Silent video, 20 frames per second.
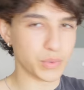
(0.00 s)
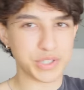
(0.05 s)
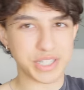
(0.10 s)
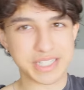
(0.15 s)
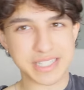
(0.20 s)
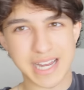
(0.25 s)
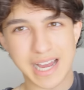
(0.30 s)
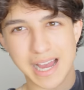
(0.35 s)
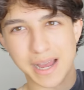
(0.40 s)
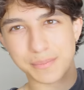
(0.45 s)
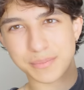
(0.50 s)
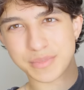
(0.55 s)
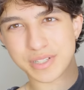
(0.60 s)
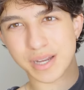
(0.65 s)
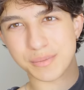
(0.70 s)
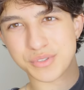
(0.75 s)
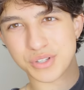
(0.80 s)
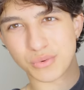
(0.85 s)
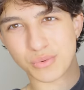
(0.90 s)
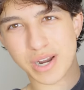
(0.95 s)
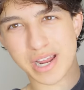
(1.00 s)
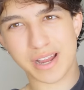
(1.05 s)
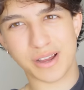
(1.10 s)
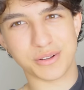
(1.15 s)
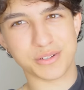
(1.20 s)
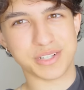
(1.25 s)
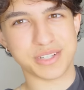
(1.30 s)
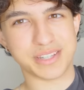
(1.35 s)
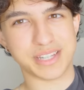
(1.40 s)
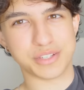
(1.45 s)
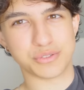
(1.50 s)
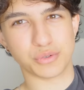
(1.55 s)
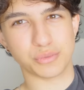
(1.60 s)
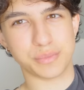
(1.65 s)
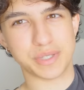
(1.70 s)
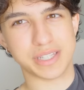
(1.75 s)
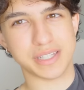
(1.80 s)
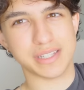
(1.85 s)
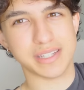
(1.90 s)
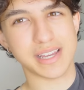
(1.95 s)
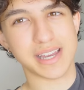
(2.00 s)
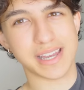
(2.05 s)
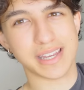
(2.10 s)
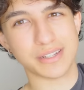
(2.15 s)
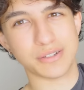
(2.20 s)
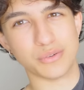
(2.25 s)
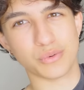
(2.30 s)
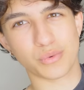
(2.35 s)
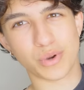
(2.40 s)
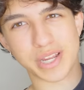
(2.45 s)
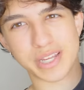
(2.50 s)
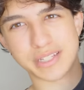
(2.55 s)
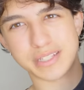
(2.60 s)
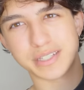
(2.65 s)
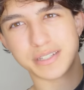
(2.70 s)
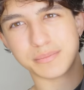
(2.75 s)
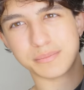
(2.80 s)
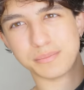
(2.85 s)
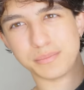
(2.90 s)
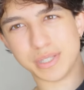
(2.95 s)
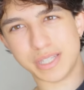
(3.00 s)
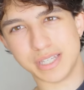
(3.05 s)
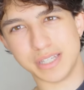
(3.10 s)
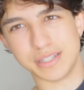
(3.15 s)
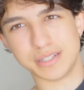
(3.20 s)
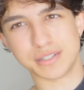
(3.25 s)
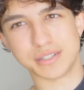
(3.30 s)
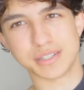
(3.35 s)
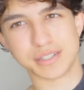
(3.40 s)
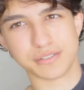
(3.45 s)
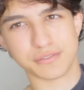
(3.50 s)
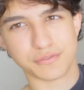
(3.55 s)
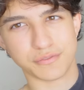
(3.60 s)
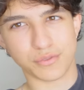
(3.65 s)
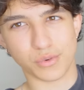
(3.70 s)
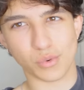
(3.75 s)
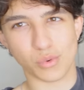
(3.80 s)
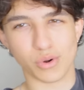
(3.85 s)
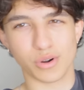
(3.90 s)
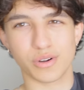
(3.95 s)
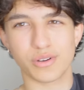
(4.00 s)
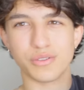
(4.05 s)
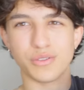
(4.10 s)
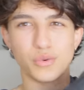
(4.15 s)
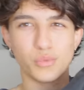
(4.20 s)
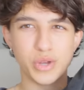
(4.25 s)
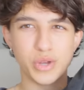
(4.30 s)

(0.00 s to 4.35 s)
when the time comes around, this will be a great piece for the